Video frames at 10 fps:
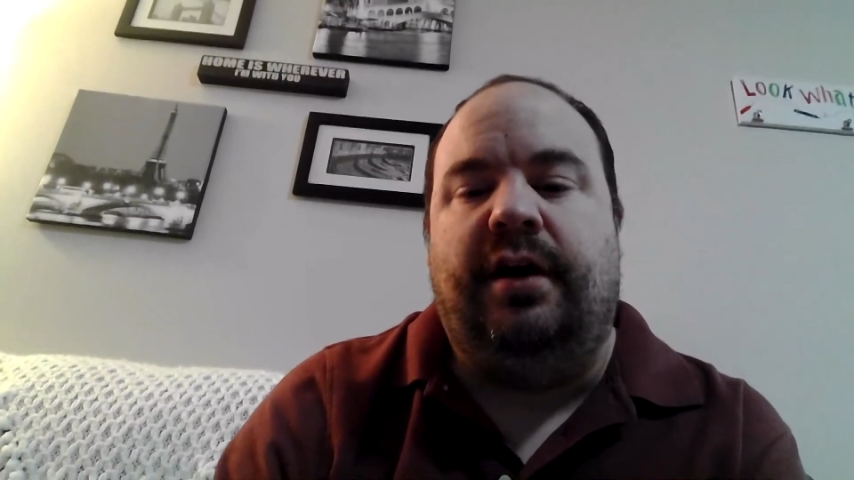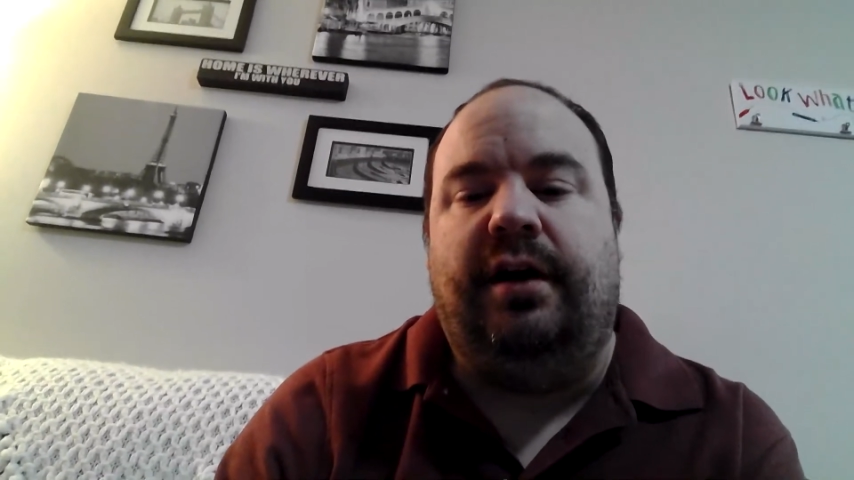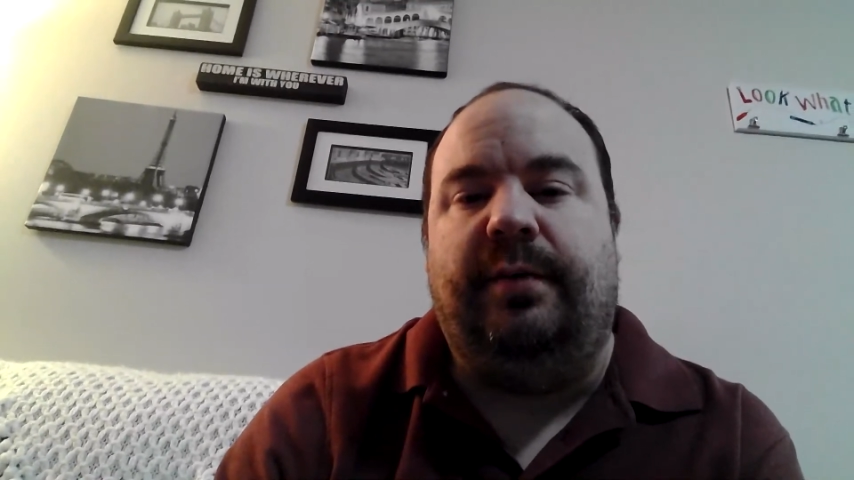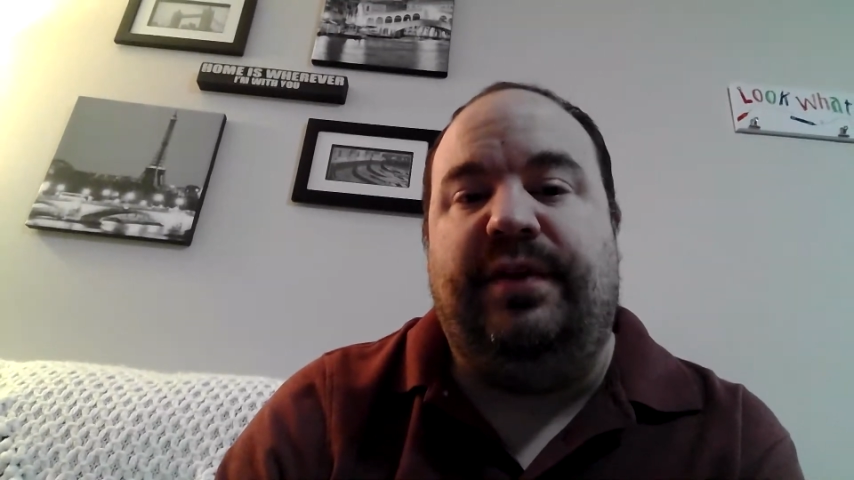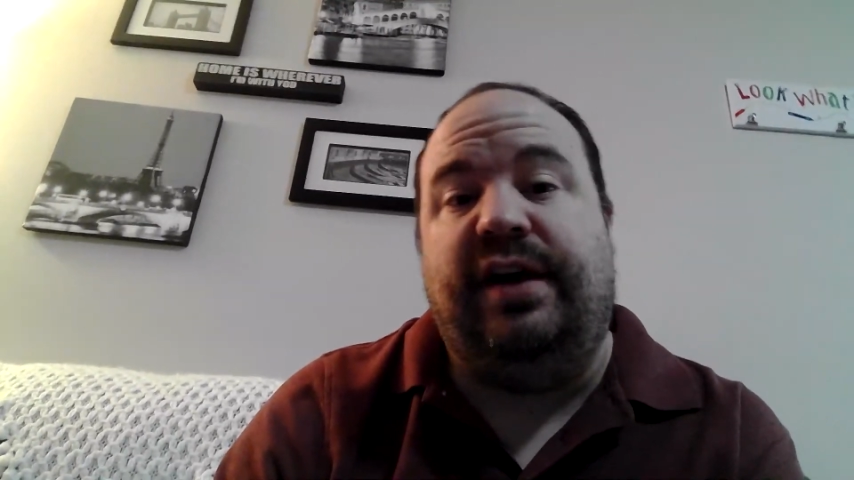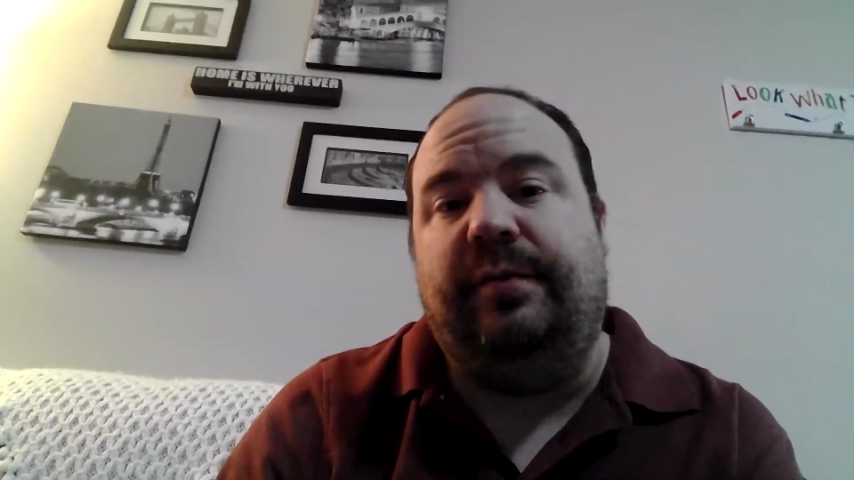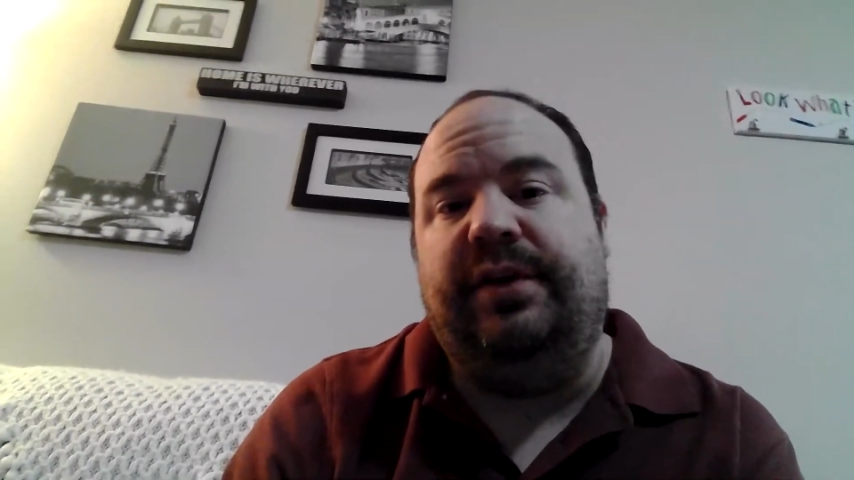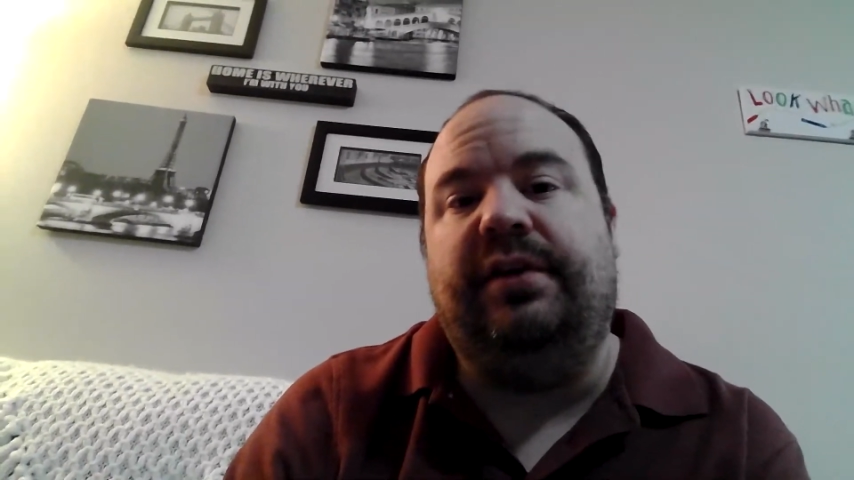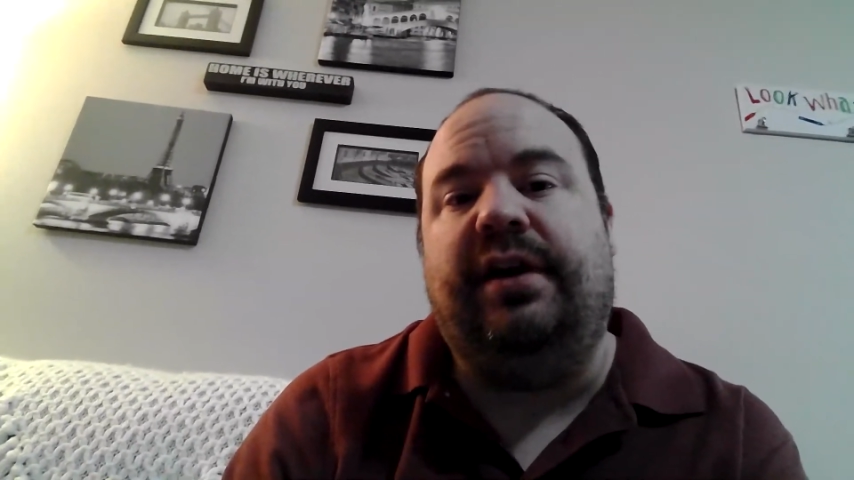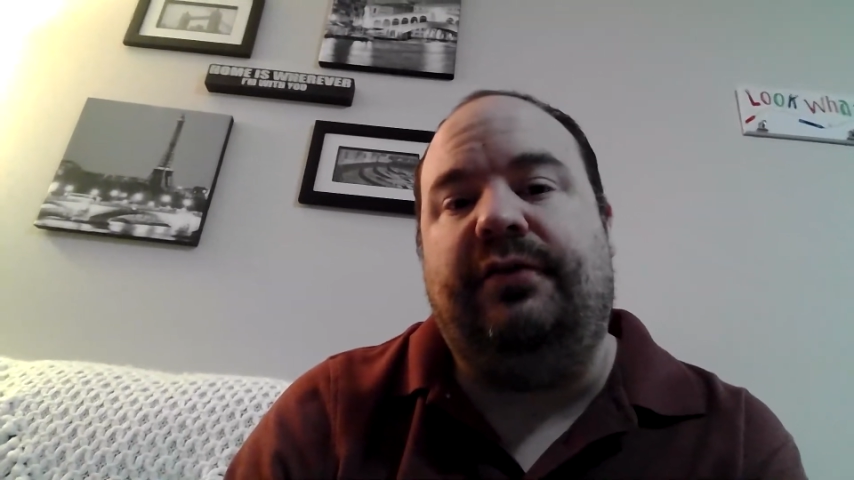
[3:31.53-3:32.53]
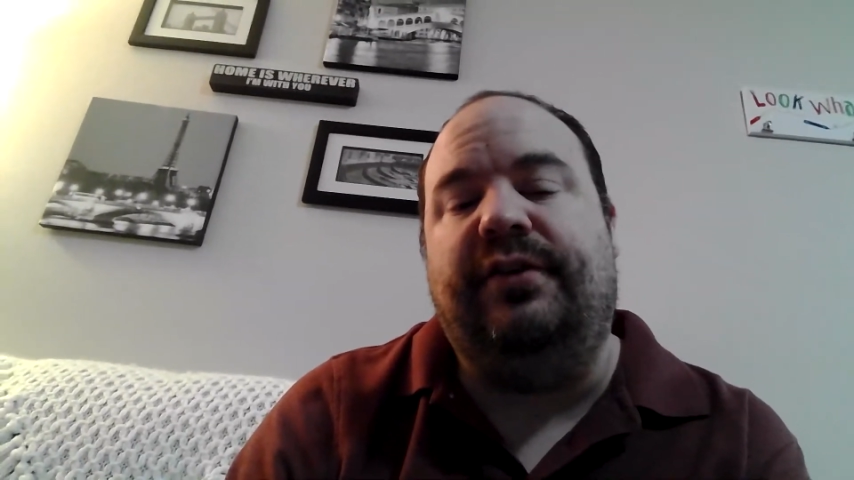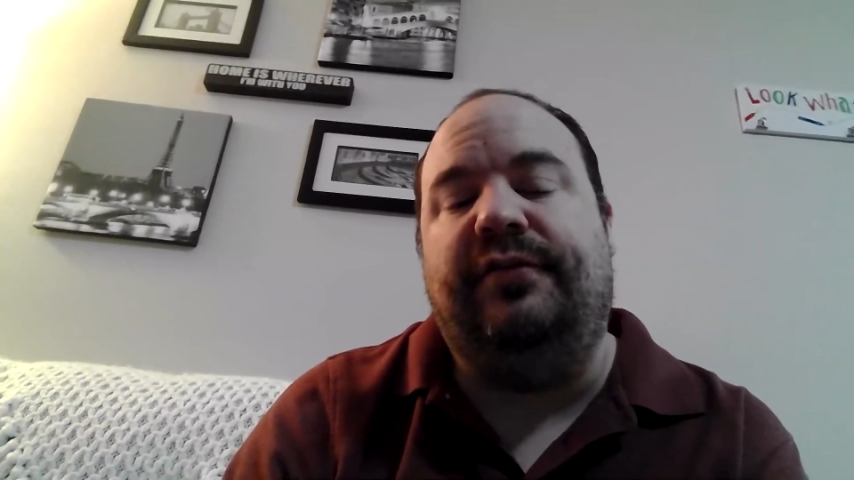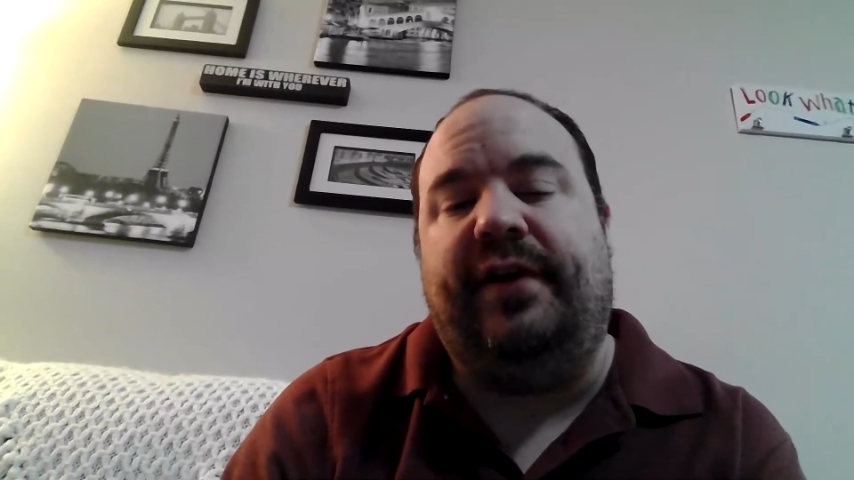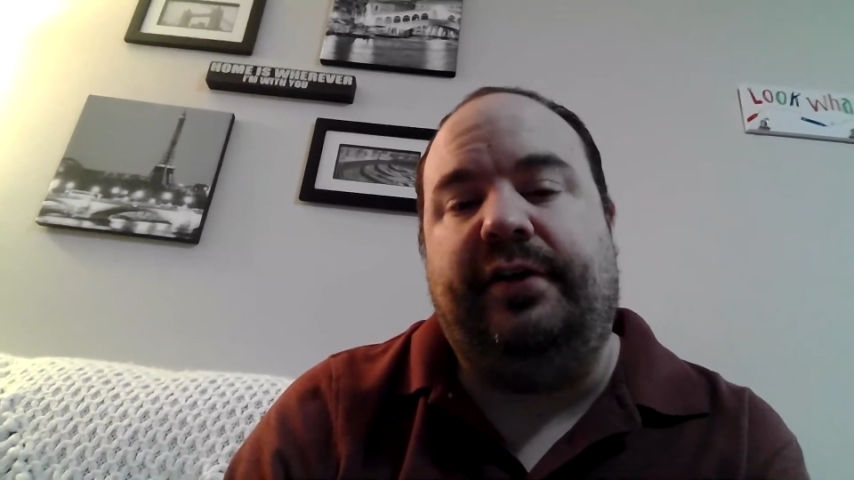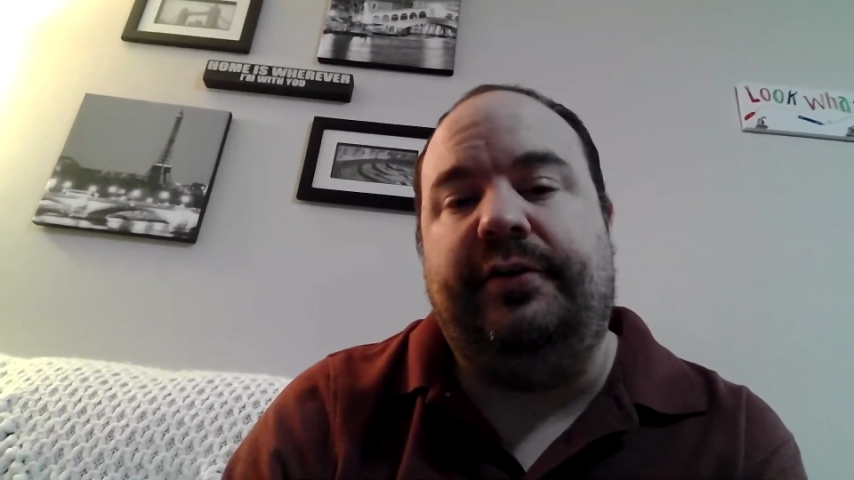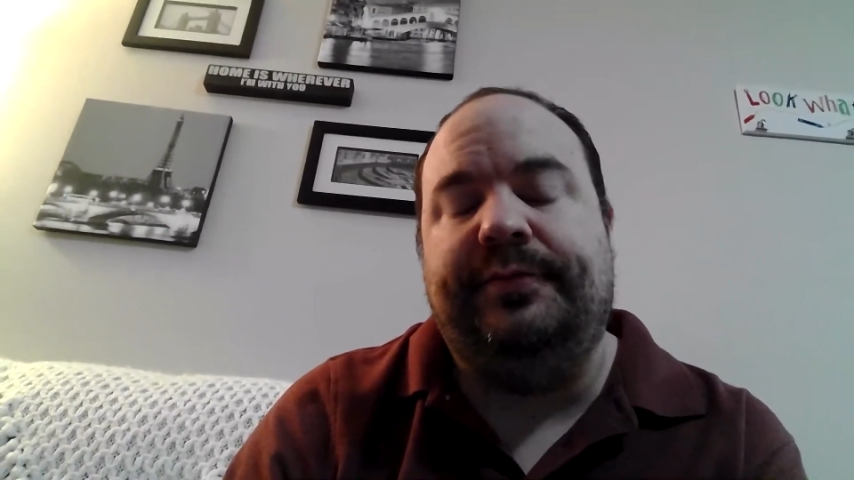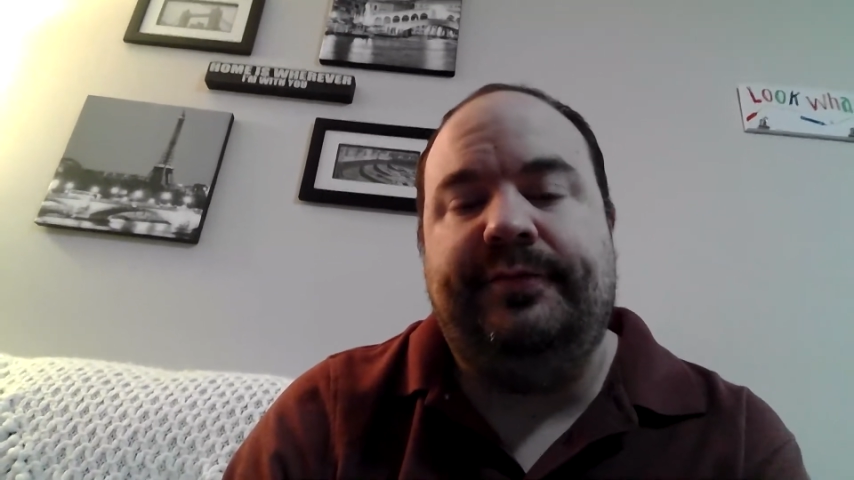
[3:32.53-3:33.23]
And that'll count for your final.